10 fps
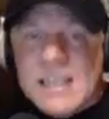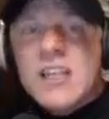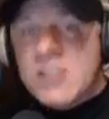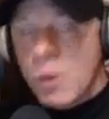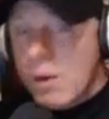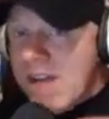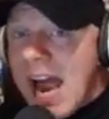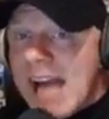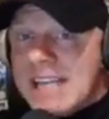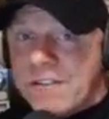So we've
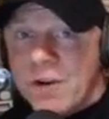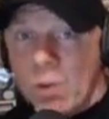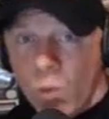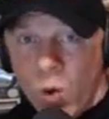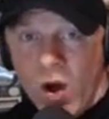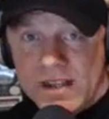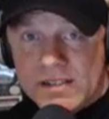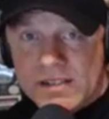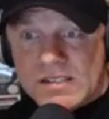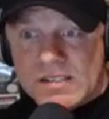had different
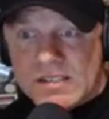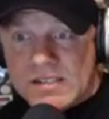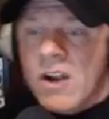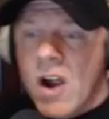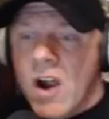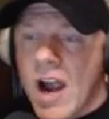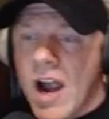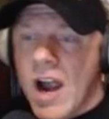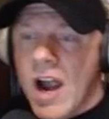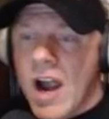ones. All
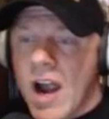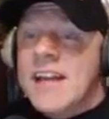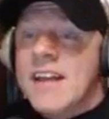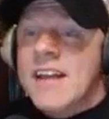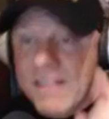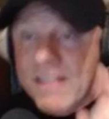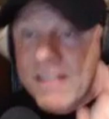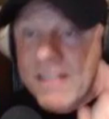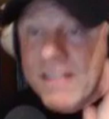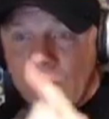right.
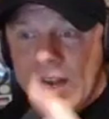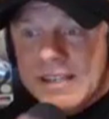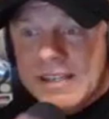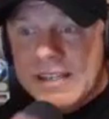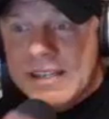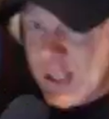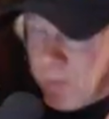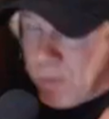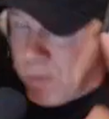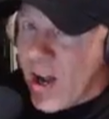This one,
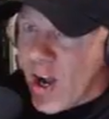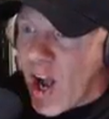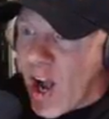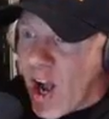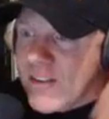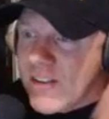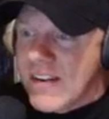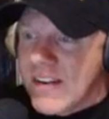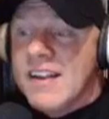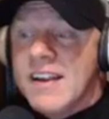spoiler alert,
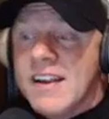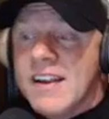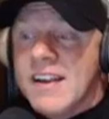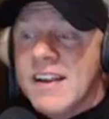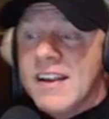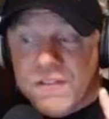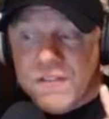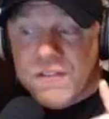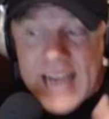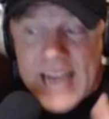is
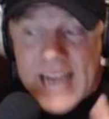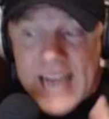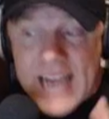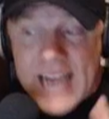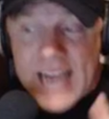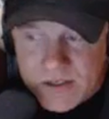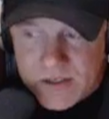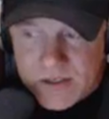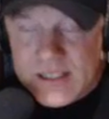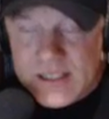Frank Castle.
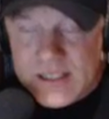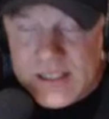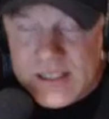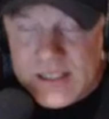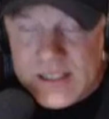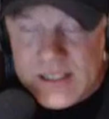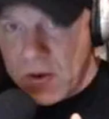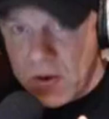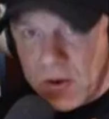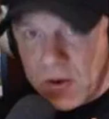
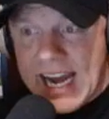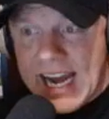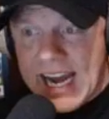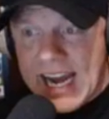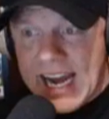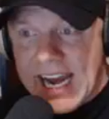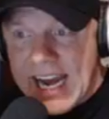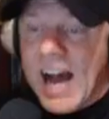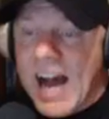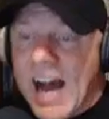Okay?
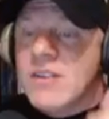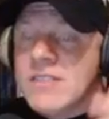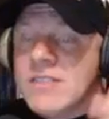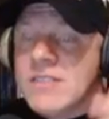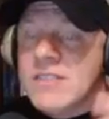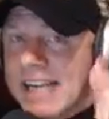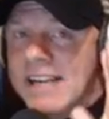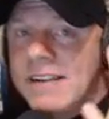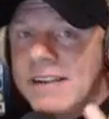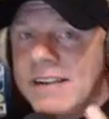How did
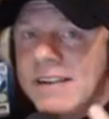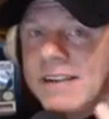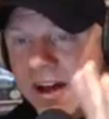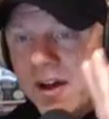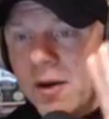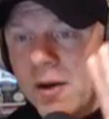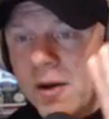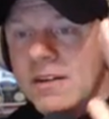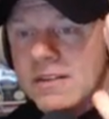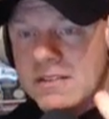he become
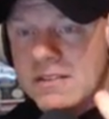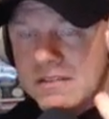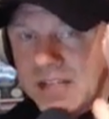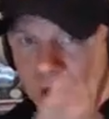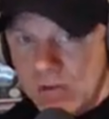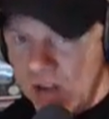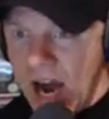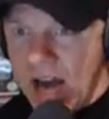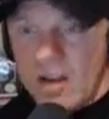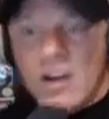the Ghost
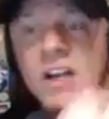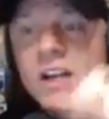Rider?